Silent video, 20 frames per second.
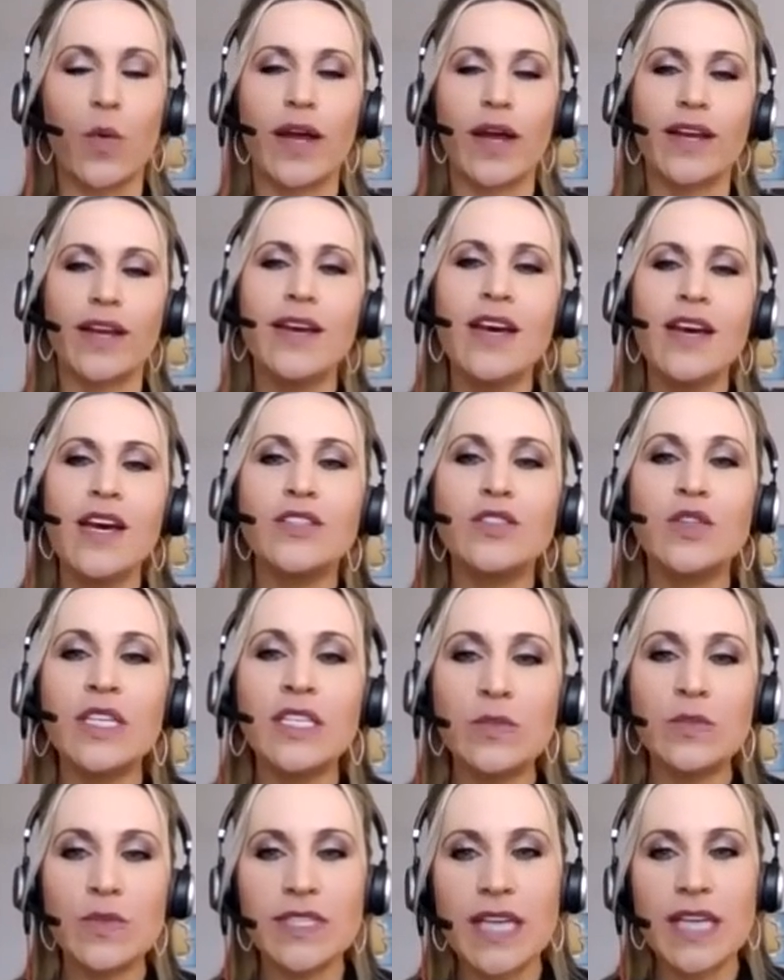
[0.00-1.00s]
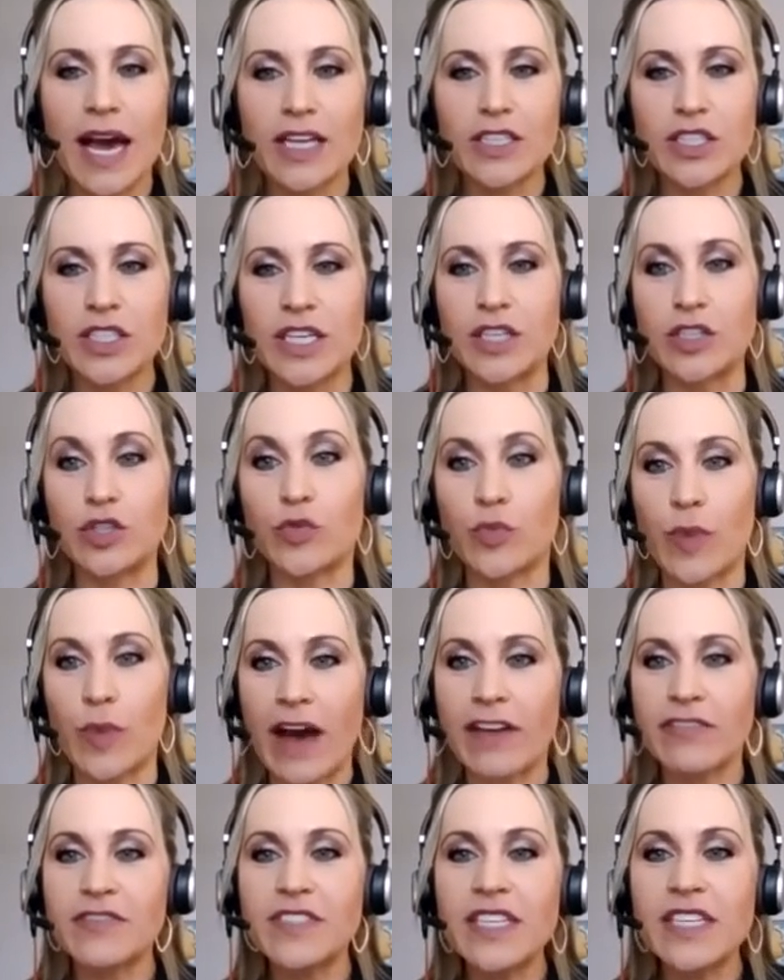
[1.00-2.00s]
one. So this was actually a
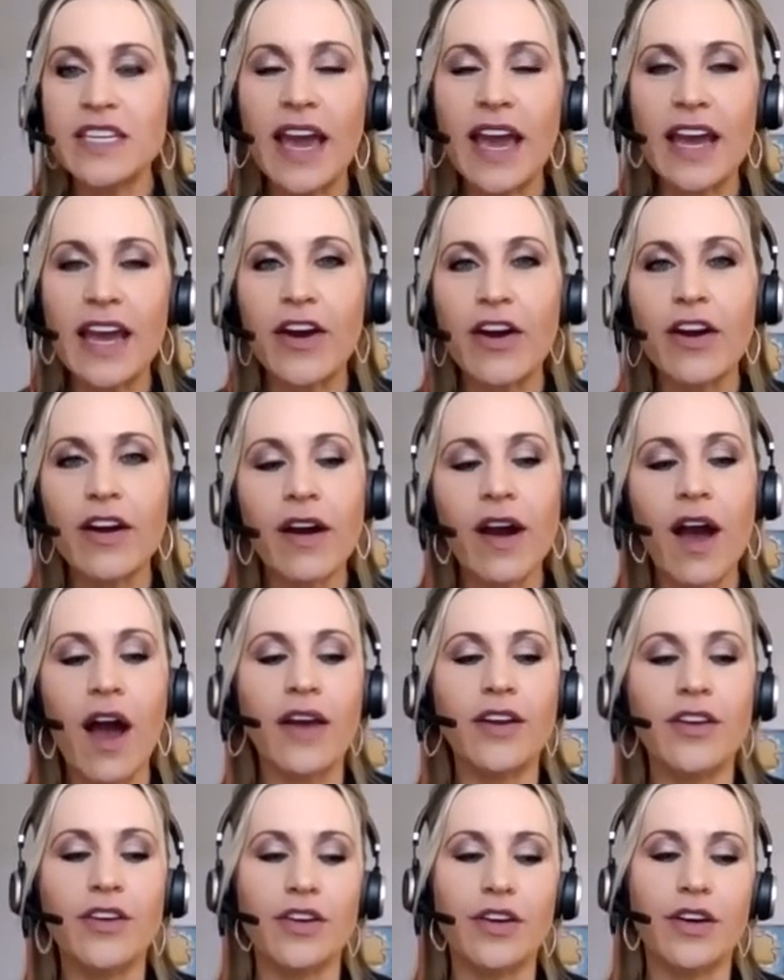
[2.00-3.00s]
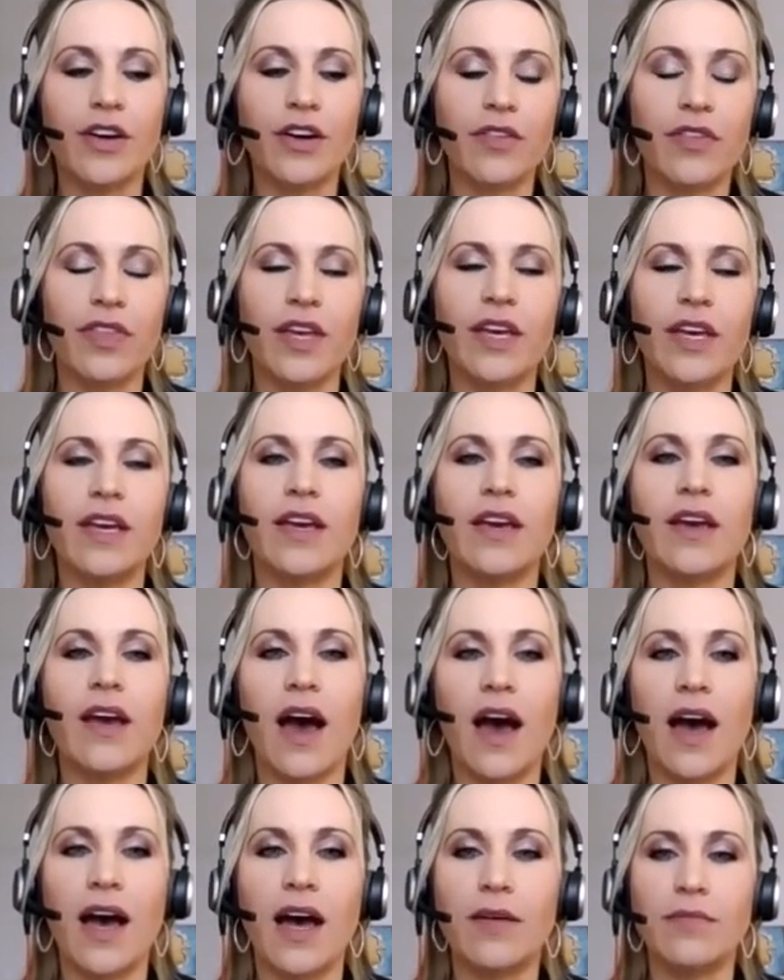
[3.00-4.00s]
drafting error under the
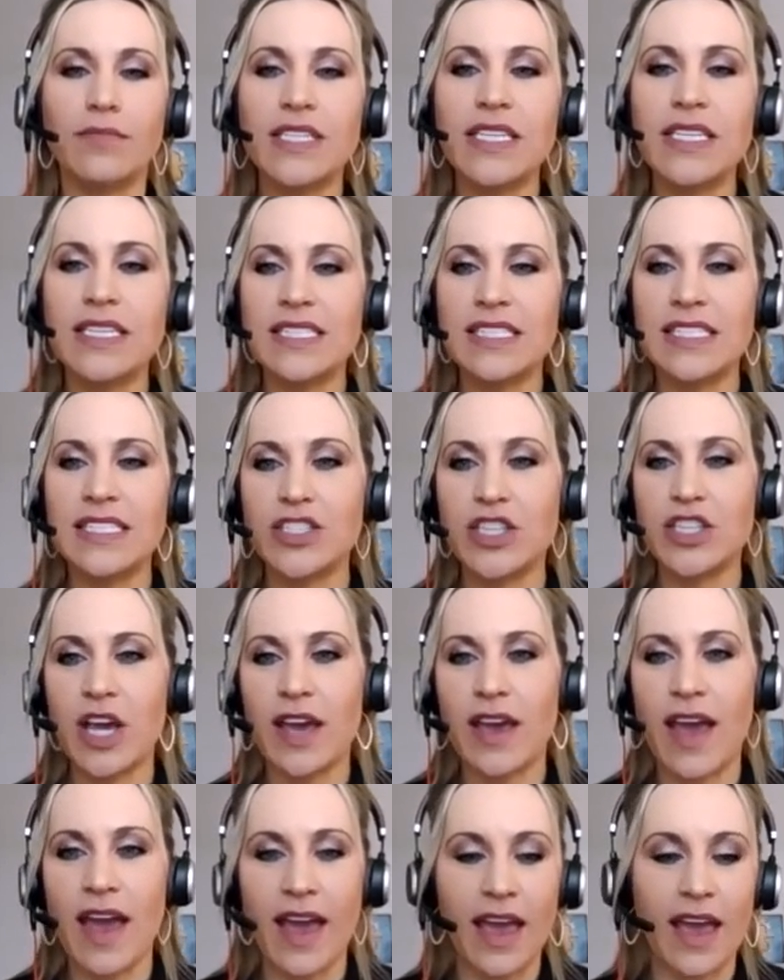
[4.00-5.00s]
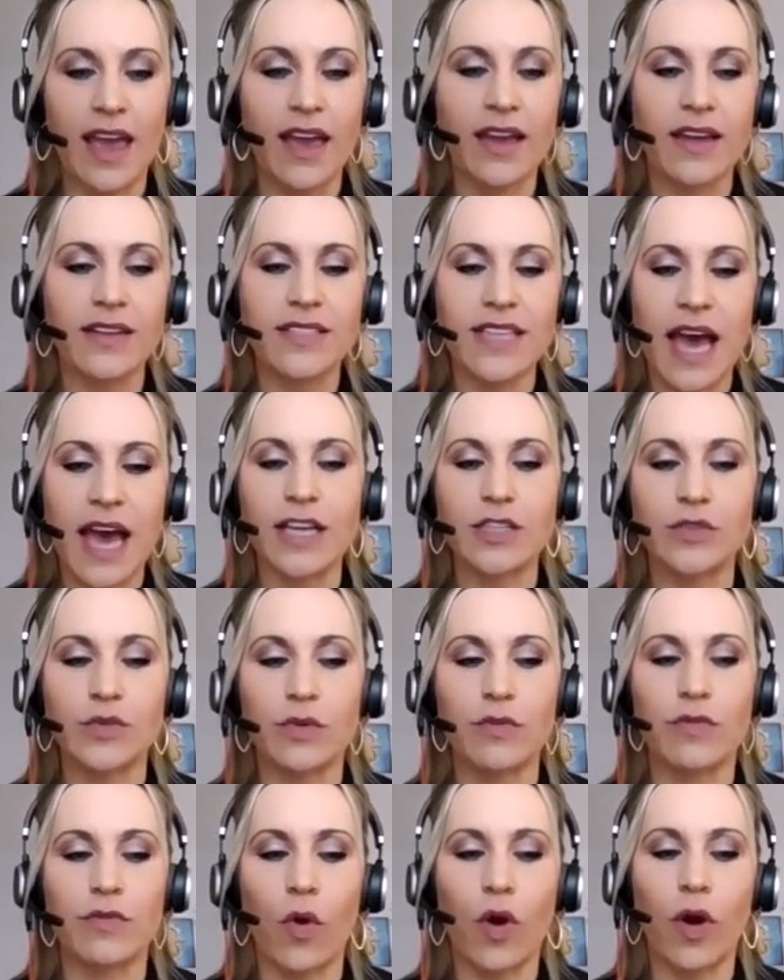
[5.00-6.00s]
TCJA tax
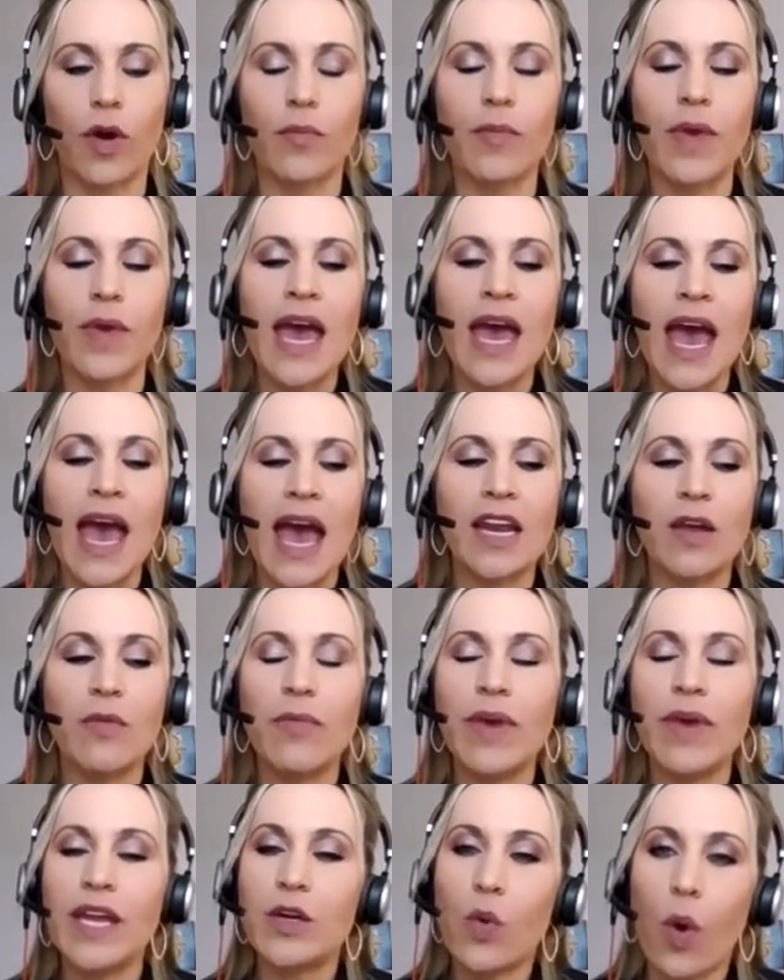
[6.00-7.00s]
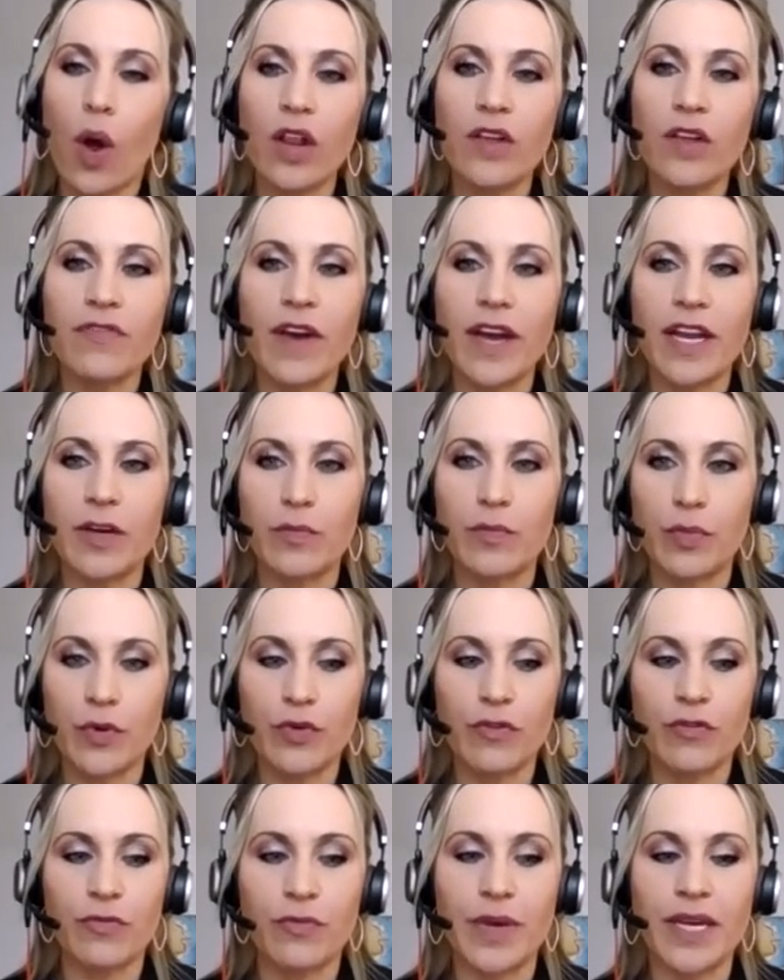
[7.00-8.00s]
reform, and it made qualified
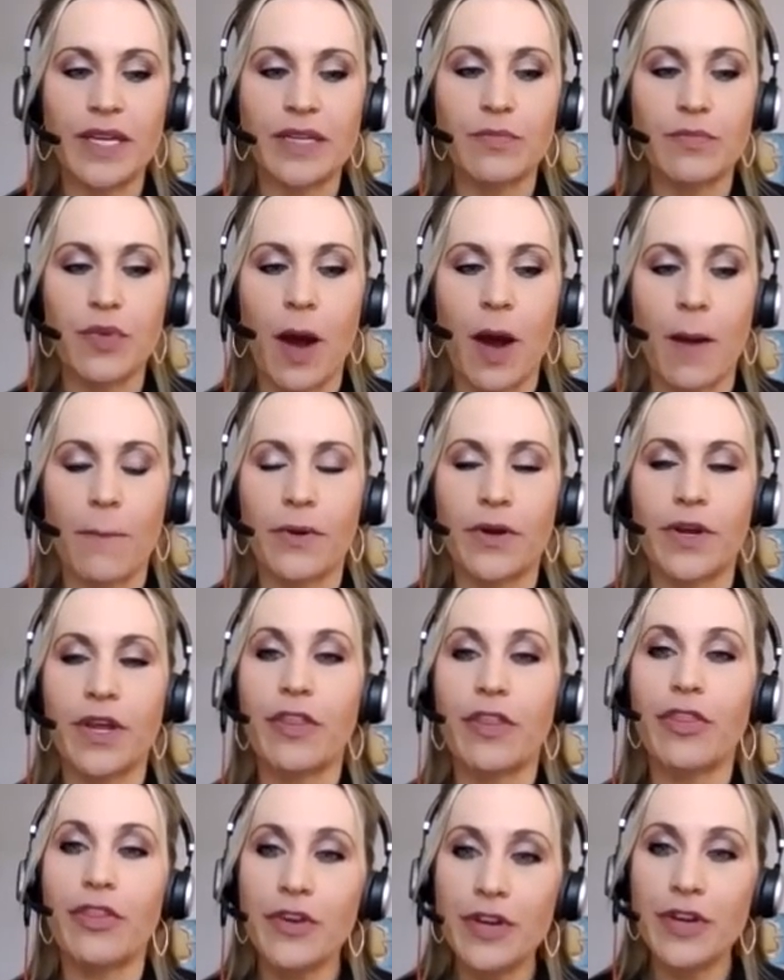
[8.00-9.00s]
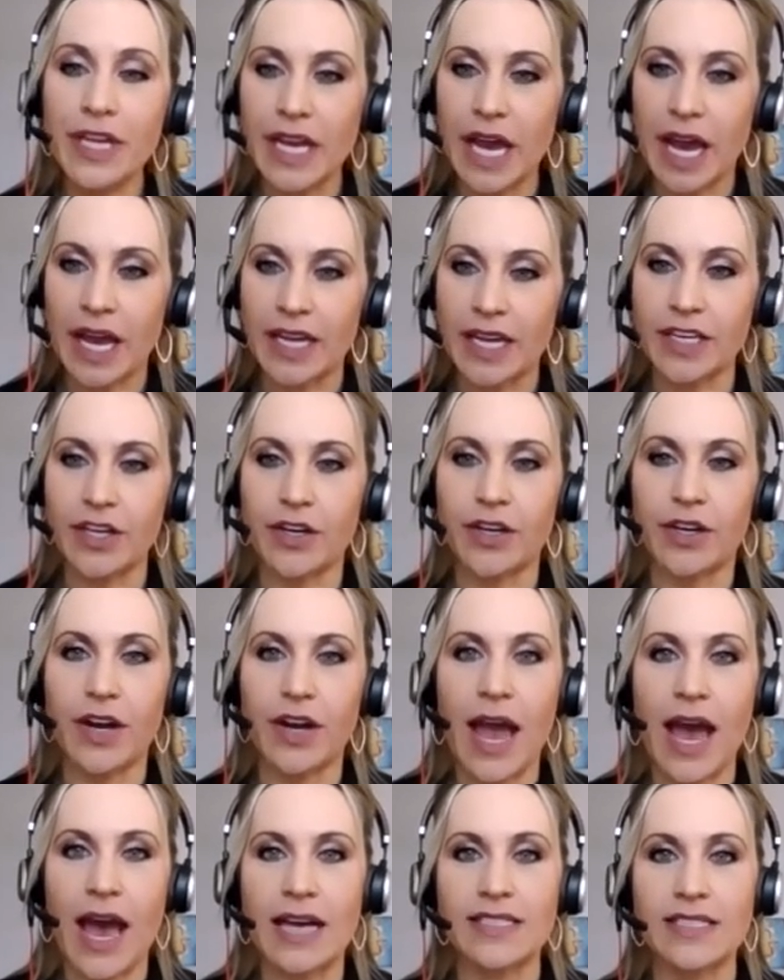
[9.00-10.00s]
improvement property
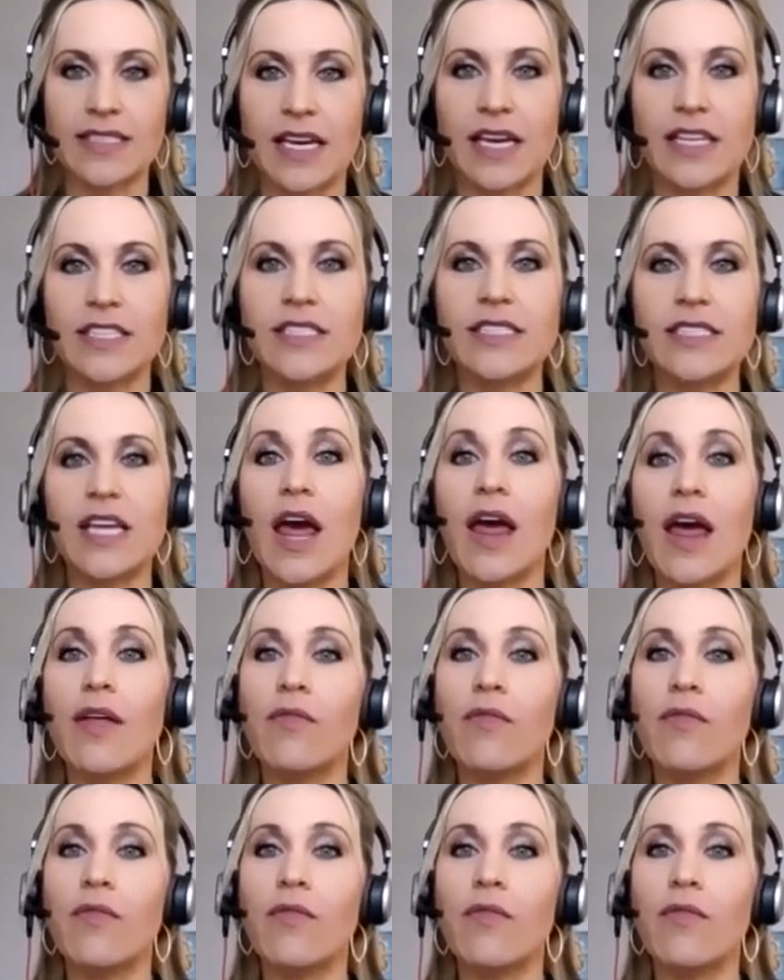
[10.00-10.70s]
39-year assets,